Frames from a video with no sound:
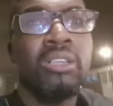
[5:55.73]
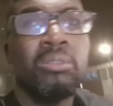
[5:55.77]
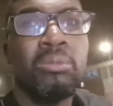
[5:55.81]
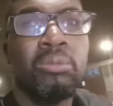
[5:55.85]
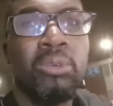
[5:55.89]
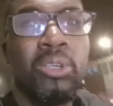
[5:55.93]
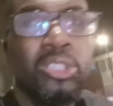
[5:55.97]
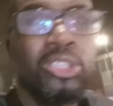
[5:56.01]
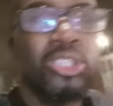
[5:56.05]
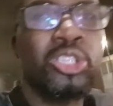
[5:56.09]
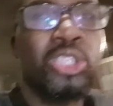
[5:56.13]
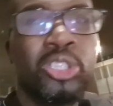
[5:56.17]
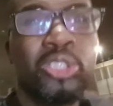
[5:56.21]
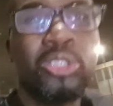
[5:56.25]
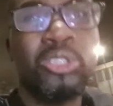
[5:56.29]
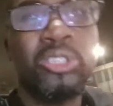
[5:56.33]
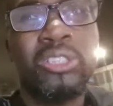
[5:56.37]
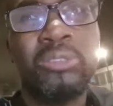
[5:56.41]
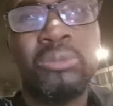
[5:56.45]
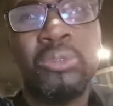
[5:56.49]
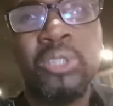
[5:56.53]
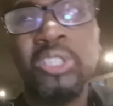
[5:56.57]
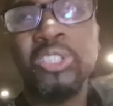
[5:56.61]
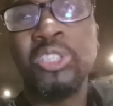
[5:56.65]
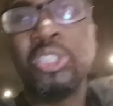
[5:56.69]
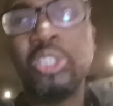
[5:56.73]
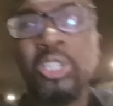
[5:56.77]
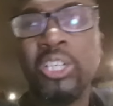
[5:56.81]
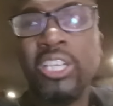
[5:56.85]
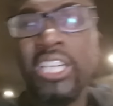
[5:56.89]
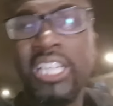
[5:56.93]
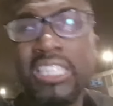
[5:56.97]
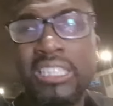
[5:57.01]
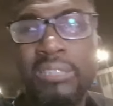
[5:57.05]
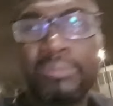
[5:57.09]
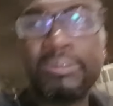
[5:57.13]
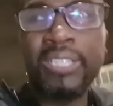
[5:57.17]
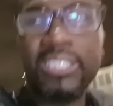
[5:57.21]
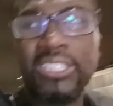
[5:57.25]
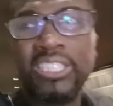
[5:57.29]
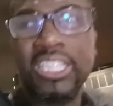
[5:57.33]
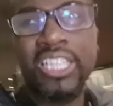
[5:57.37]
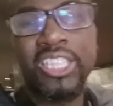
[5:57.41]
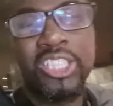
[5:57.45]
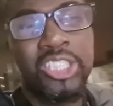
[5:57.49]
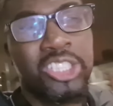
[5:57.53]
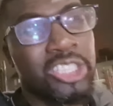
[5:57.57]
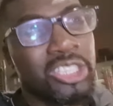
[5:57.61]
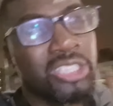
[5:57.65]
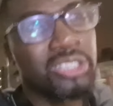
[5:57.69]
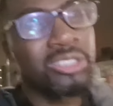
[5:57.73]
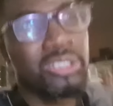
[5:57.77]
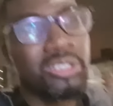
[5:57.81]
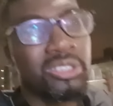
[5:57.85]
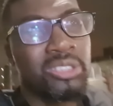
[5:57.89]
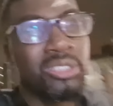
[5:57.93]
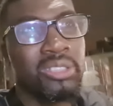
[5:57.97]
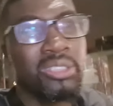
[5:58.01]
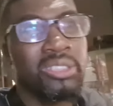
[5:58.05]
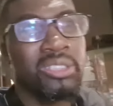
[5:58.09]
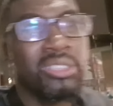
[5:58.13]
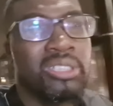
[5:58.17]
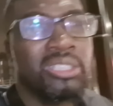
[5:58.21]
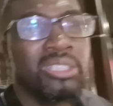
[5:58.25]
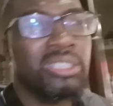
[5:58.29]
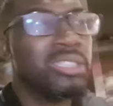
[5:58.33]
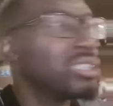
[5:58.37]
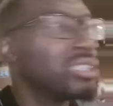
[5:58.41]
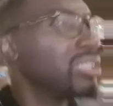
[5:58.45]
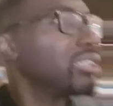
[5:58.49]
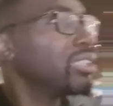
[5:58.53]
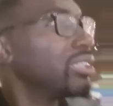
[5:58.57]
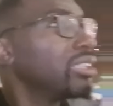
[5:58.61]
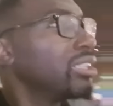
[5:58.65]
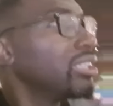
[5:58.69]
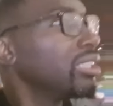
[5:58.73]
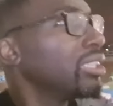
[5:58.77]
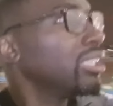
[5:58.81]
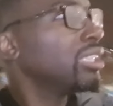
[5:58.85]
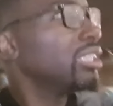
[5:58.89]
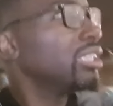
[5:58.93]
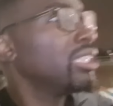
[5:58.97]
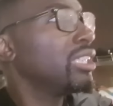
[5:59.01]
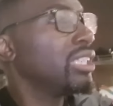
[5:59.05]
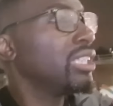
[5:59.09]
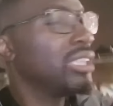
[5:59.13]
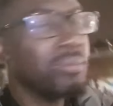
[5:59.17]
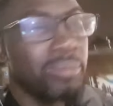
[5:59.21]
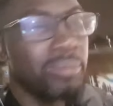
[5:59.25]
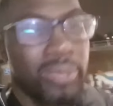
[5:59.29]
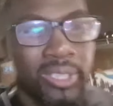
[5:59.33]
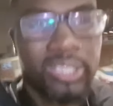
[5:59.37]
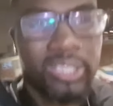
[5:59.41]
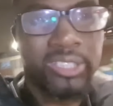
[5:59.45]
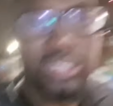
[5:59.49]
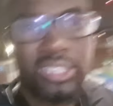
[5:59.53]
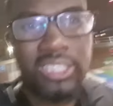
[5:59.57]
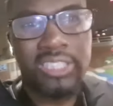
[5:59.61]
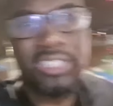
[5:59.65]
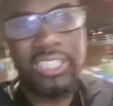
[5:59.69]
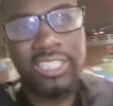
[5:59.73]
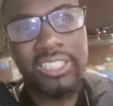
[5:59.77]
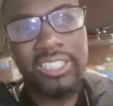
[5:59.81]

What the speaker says: What's your expectations? Because this